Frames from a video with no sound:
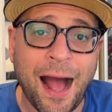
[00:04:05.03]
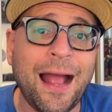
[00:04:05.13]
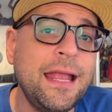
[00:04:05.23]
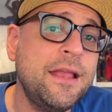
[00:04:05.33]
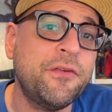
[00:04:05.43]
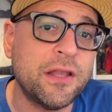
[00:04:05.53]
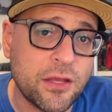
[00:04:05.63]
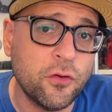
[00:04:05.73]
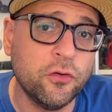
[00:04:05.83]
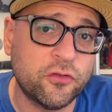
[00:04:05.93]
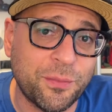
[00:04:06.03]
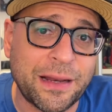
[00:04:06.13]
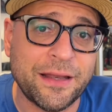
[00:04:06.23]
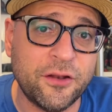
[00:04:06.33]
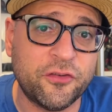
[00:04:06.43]
I even used
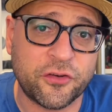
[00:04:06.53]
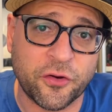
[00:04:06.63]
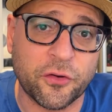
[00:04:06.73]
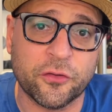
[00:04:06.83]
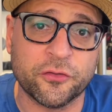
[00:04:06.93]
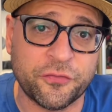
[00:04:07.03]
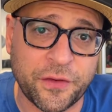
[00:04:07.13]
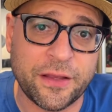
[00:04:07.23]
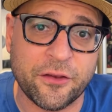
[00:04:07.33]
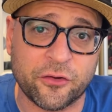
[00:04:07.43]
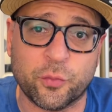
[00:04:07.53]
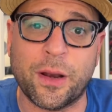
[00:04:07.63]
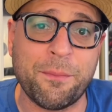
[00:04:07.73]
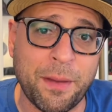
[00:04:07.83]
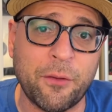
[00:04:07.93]
my Ninja Turtles figures when
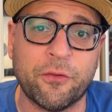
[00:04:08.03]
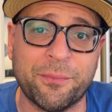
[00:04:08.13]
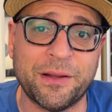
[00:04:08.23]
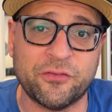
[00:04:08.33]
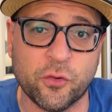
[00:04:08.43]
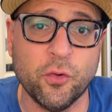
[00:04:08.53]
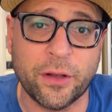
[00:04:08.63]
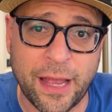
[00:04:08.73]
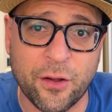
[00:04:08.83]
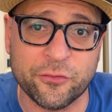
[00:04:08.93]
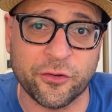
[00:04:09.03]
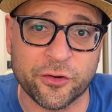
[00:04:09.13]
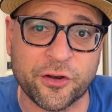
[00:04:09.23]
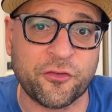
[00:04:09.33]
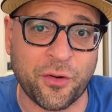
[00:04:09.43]
I met with my school counselor
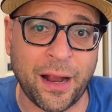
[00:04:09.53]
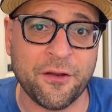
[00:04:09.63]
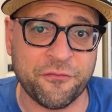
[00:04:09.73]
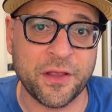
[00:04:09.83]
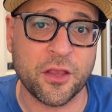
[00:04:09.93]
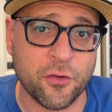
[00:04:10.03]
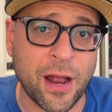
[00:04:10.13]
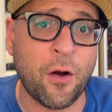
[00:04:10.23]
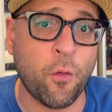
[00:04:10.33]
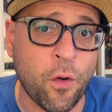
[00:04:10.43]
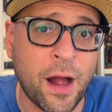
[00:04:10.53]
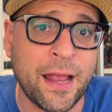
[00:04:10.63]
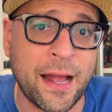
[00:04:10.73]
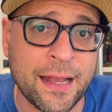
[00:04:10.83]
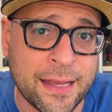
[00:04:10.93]
to try to figure out
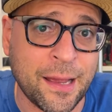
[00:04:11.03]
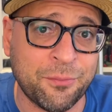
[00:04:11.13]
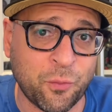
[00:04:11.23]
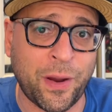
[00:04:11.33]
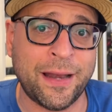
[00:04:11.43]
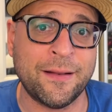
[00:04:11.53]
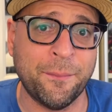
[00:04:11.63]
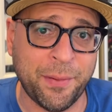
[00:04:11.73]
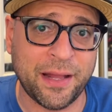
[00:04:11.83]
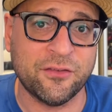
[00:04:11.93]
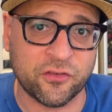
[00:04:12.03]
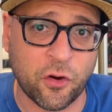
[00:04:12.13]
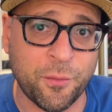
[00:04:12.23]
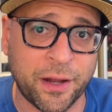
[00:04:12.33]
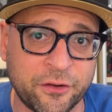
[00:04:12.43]
why I kept wetting the bed
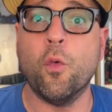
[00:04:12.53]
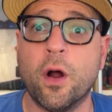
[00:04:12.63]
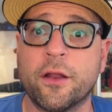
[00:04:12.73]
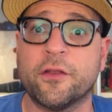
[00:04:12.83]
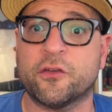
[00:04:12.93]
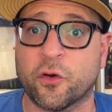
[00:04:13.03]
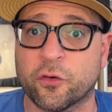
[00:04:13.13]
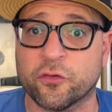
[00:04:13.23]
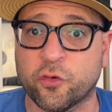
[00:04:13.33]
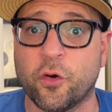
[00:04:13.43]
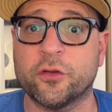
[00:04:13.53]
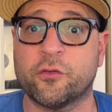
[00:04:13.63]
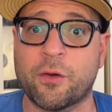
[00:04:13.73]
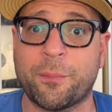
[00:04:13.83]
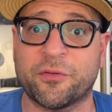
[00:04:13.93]
so much. One of the Turtles toys
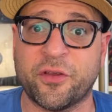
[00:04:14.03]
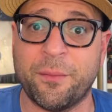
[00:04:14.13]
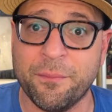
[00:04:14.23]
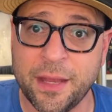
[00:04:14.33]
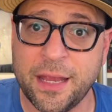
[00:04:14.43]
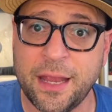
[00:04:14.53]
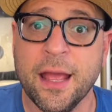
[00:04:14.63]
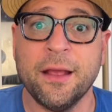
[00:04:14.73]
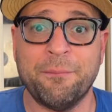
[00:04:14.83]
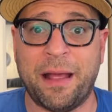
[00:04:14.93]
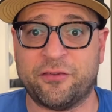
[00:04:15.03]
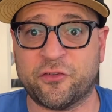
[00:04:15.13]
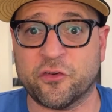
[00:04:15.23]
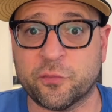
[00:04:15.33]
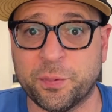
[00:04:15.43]
would represent me,
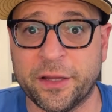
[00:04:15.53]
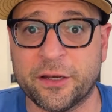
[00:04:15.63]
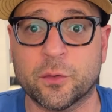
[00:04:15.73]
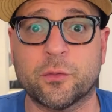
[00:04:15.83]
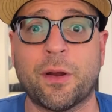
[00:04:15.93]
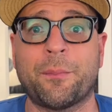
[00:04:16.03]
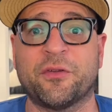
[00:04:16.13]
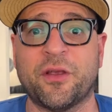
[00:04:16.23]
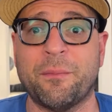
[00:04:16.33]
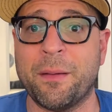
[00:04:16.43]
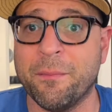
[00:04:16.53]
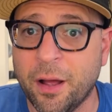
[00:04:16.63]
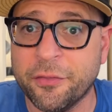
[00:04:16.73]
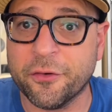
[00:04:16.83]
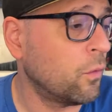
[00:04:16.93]
Master Splinter would represent my
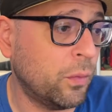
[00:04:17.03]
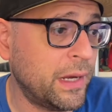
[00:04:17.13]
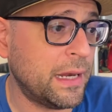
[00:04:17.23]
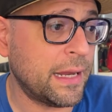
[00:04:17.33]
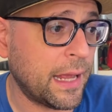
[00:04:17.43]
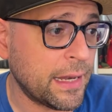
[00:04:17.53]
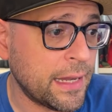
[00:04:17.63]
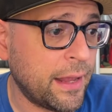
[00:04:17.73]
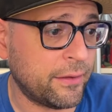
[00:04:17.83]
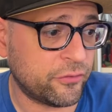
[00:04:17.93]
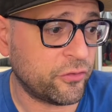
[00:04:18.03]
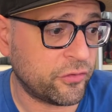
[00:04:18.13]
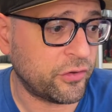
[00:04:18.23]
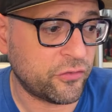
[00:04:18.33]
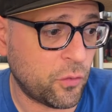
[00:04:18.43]
mother. We didn't get any answers
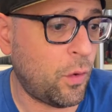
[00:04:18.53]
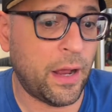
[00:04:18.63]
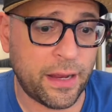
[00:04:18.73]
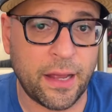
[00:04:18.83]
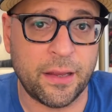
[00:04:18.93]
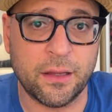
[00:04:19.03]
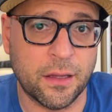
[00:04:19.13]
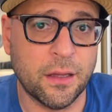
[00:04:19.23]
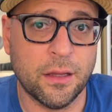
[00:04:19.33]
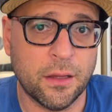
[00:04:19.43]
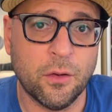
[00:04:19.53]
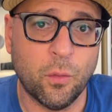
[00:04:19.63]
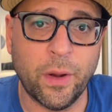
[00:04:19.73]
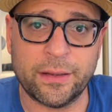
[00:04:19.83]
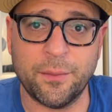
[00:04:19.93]
answers as to why I
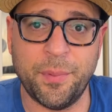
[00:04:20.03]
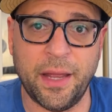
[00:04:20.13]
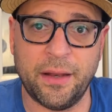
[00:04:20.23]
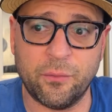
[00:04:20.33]
wet the bed.